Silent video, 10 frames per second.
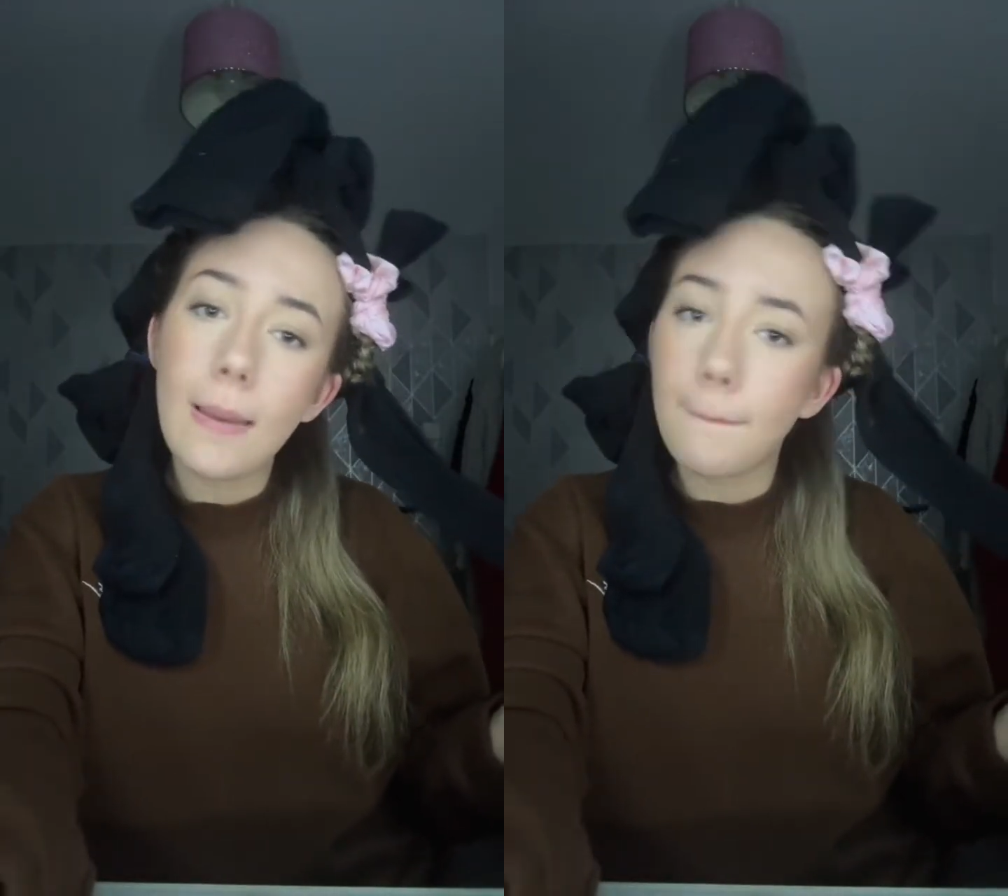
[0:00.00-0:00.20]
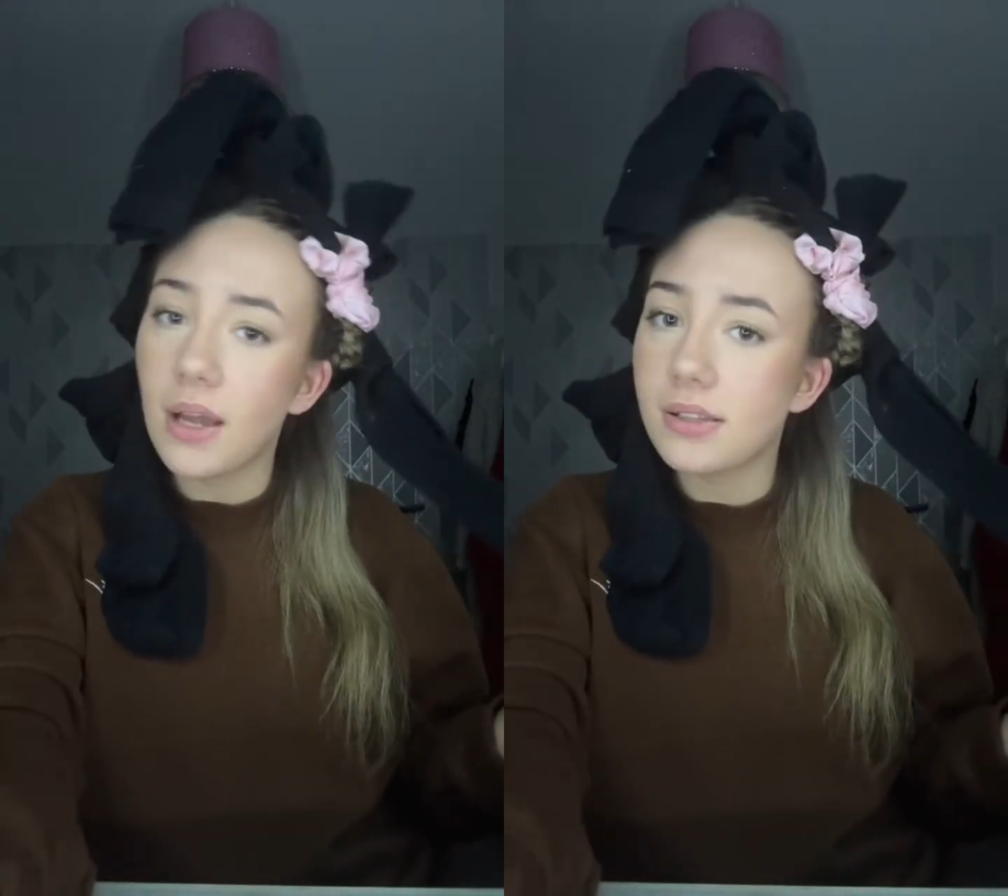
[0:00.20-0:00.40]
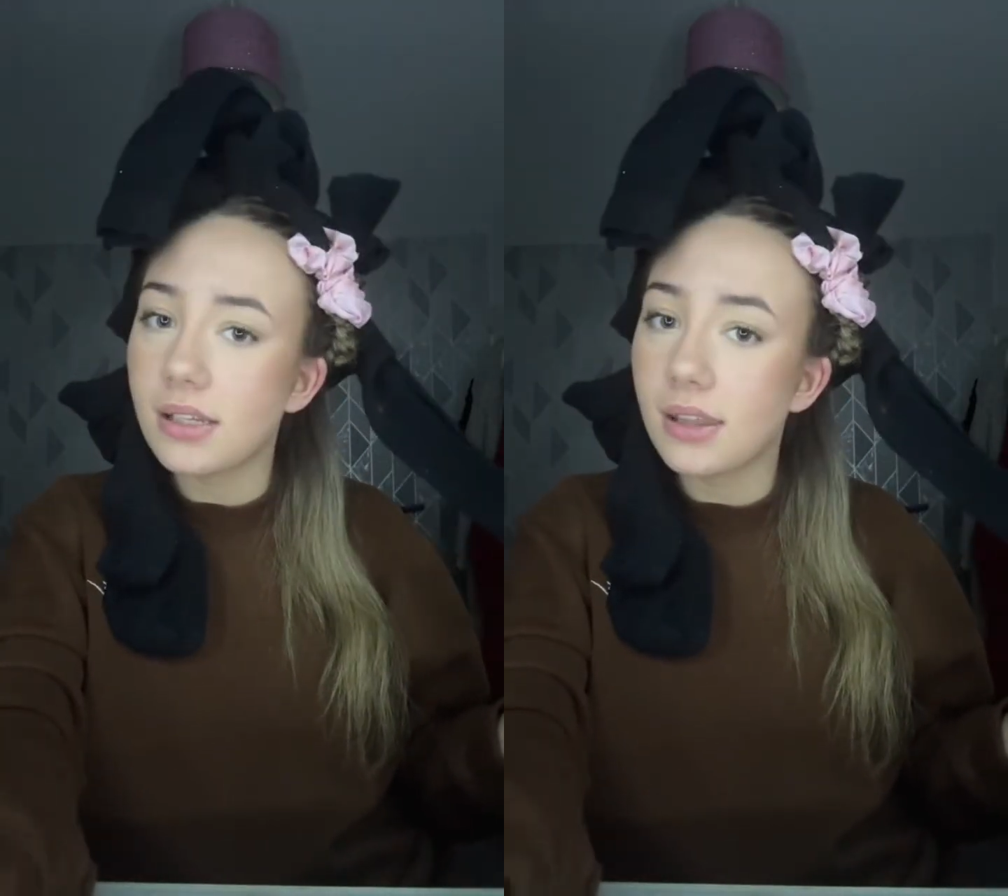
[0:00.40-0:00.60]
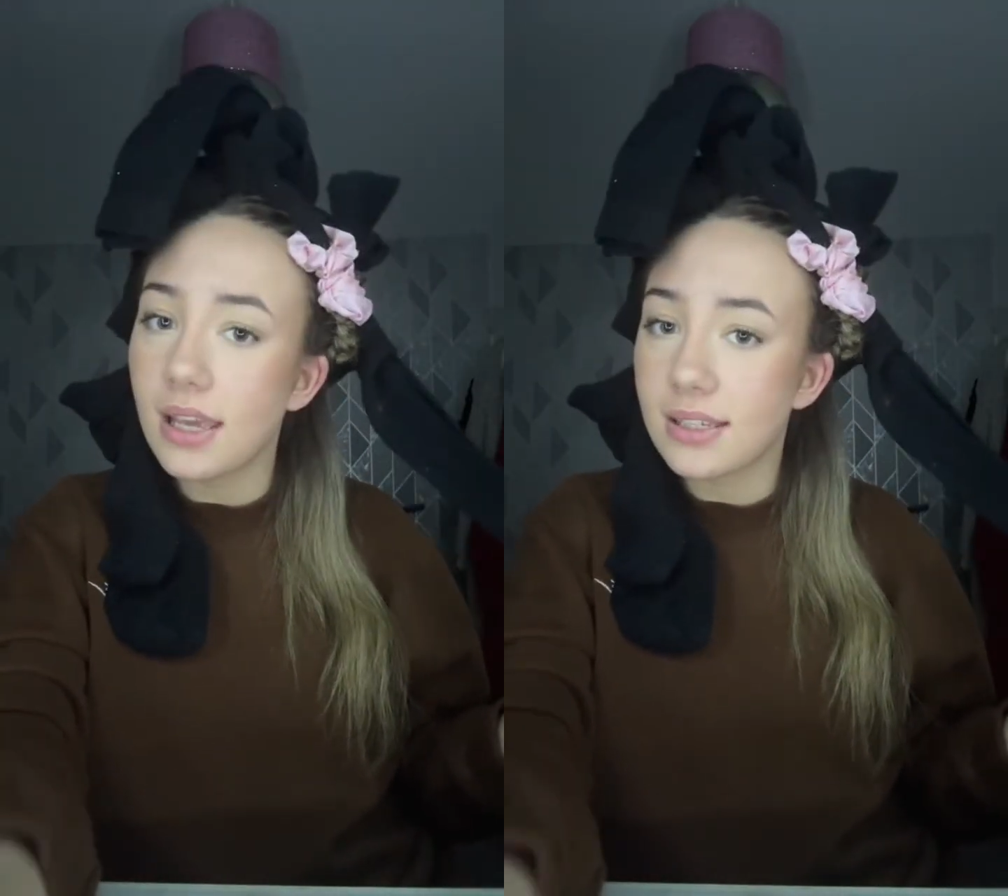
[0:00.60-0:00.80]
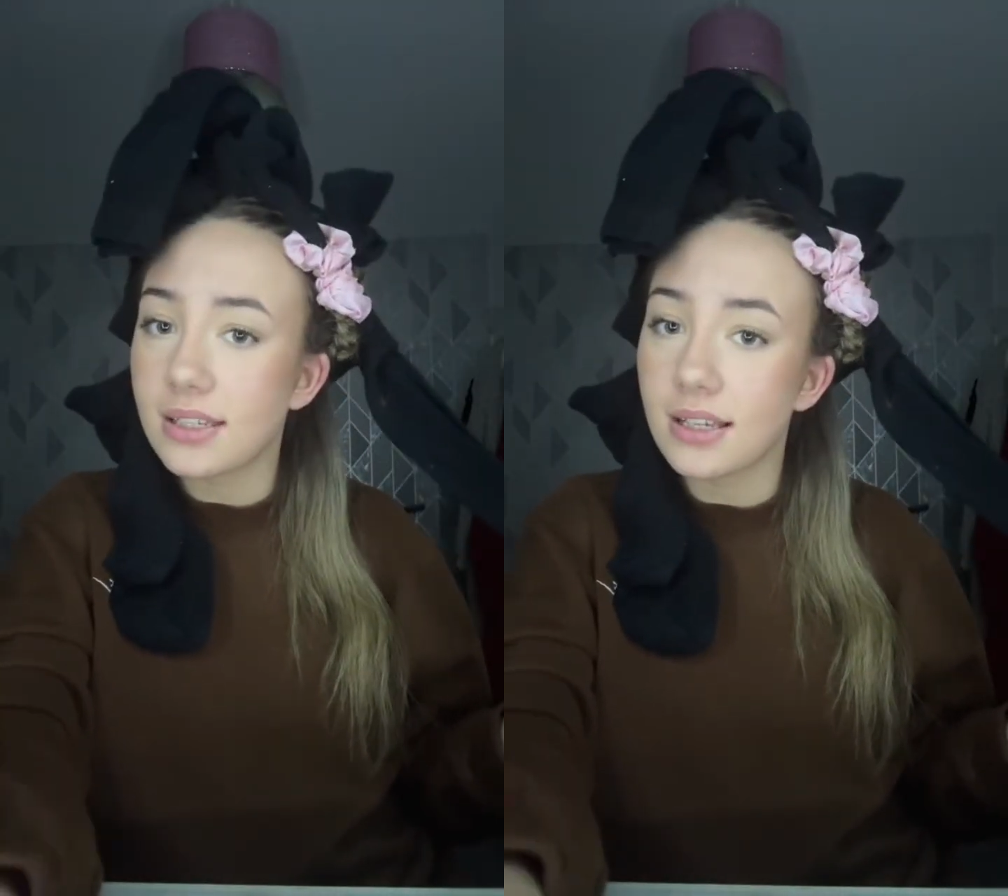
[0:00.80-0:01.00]
but
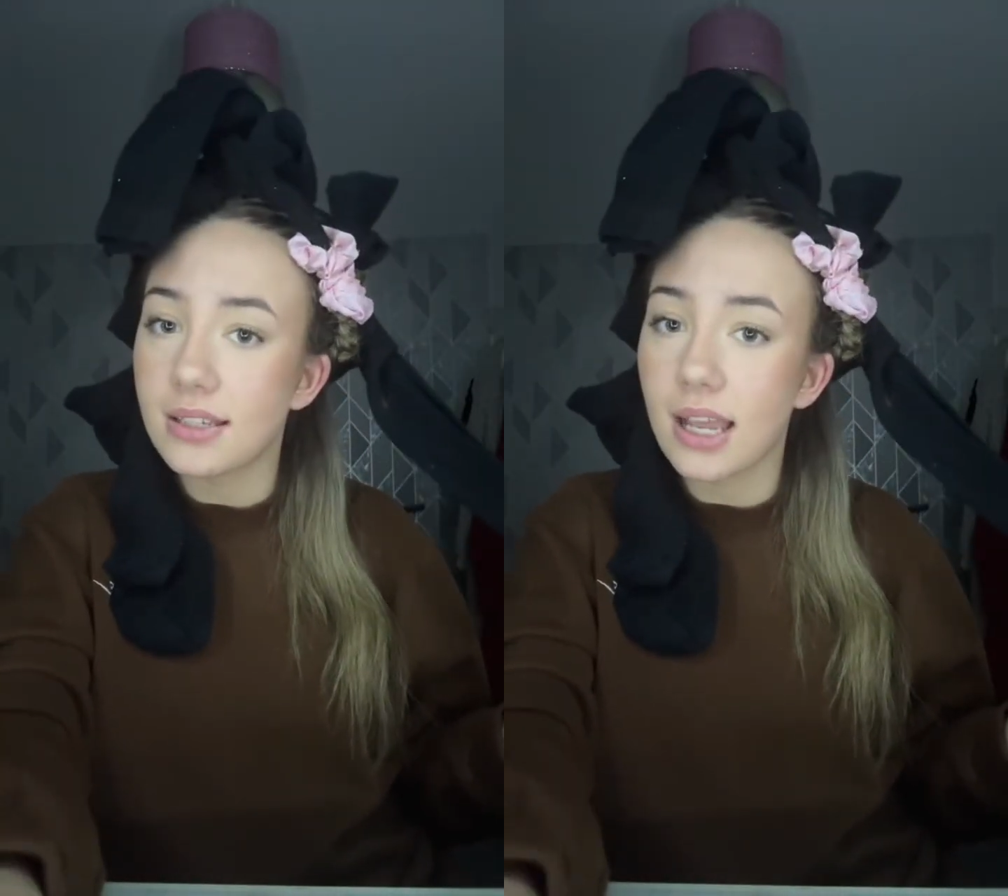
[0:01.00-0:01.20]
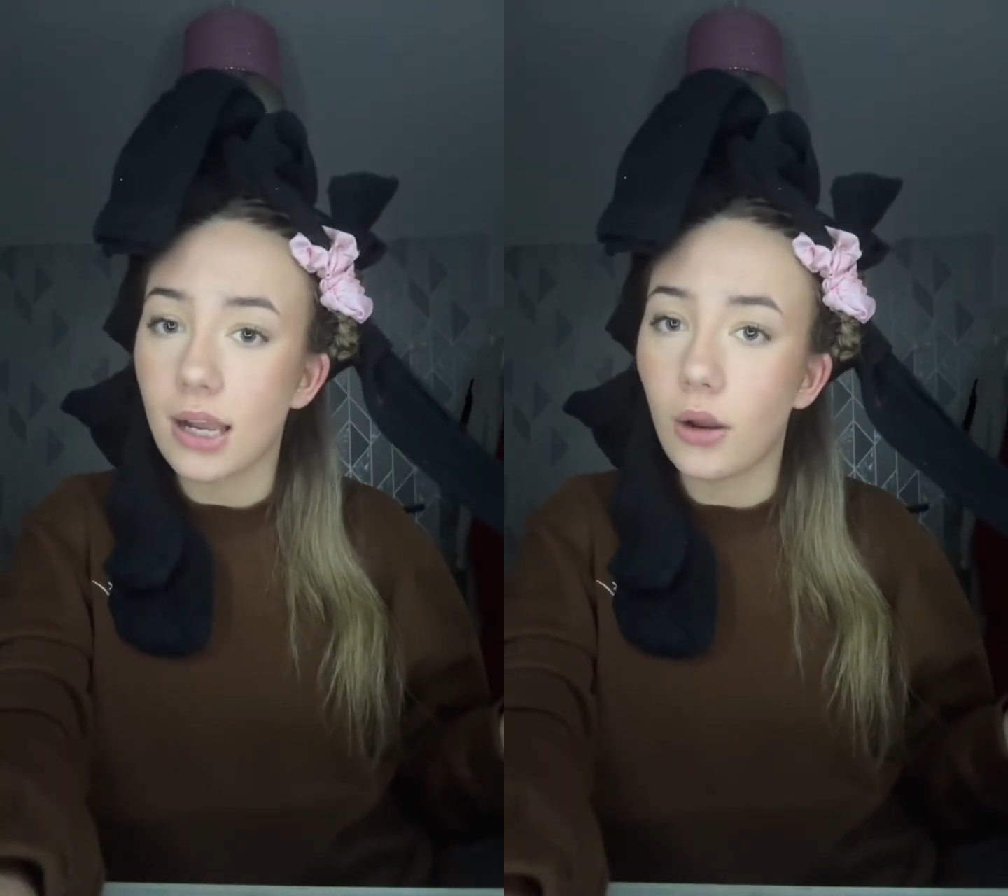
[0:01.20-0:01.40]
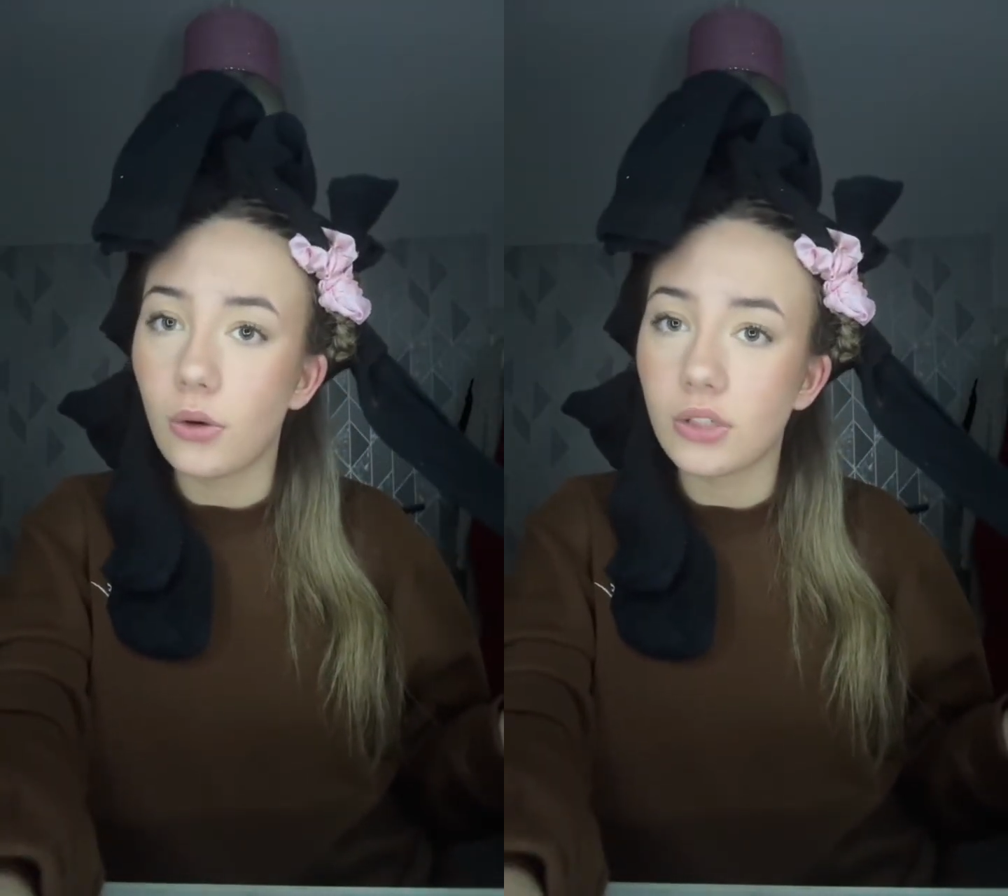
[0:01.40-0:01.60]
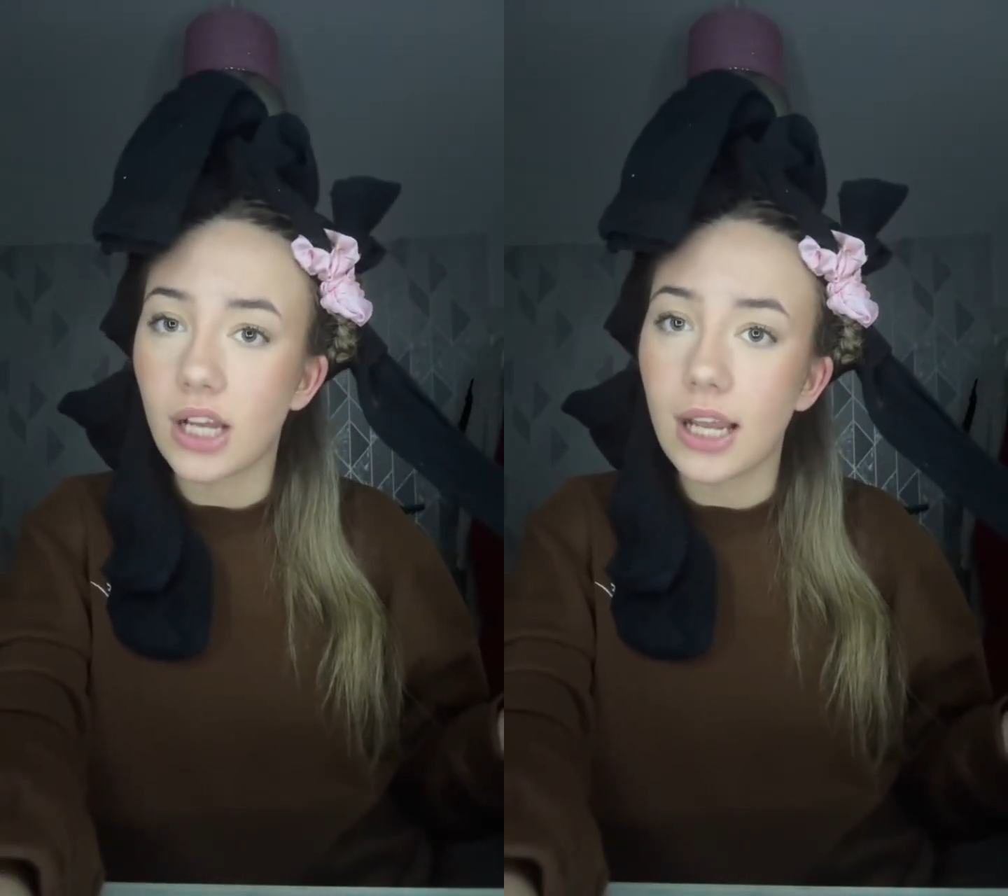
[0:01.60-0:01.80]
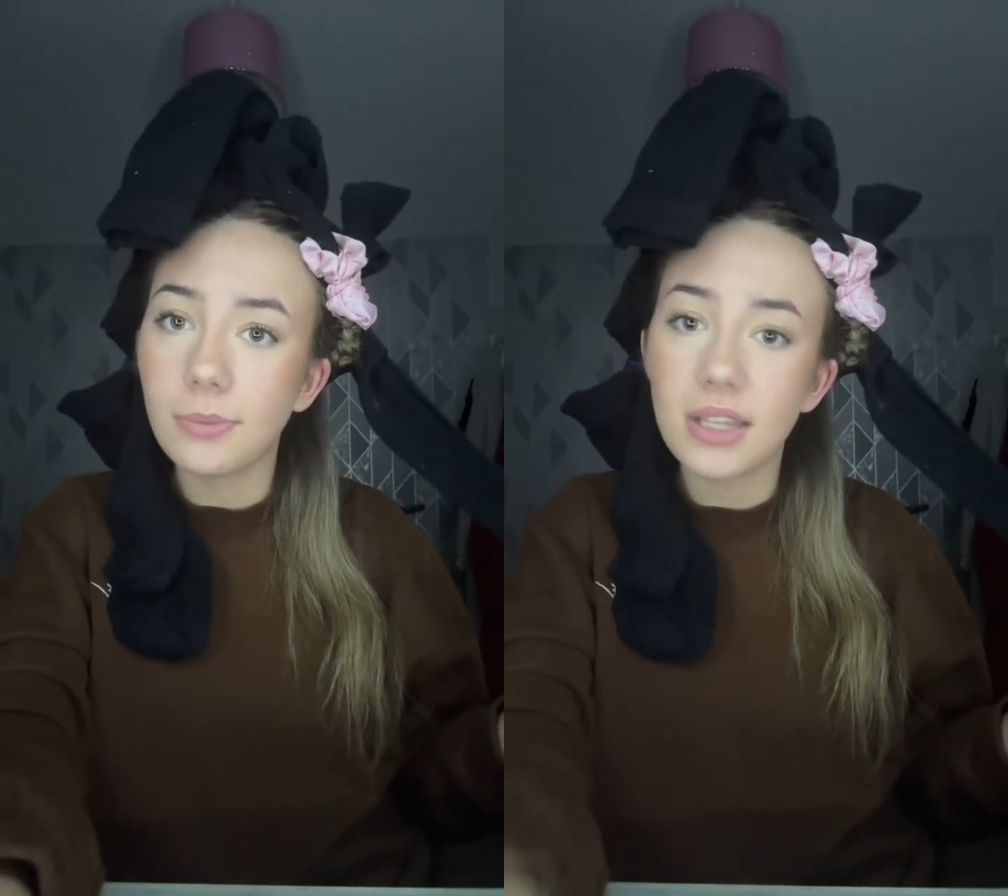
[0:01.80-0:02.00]
this does take a long time.